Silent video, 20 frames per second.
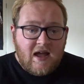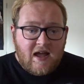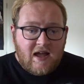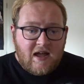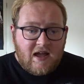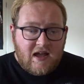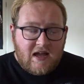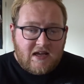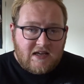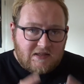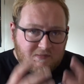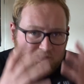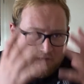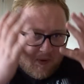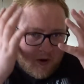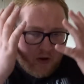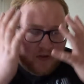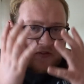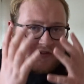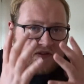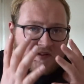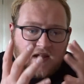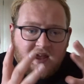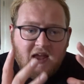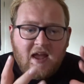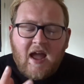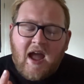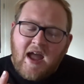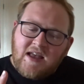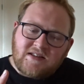He's burnt.
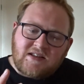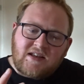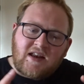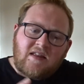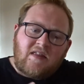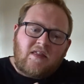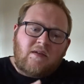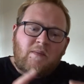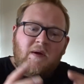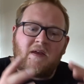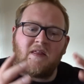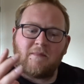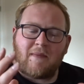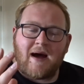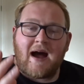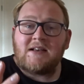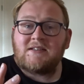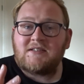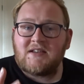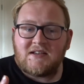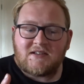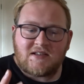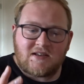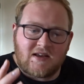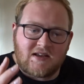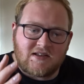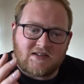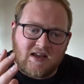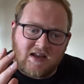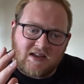It's kind of the way the mask is,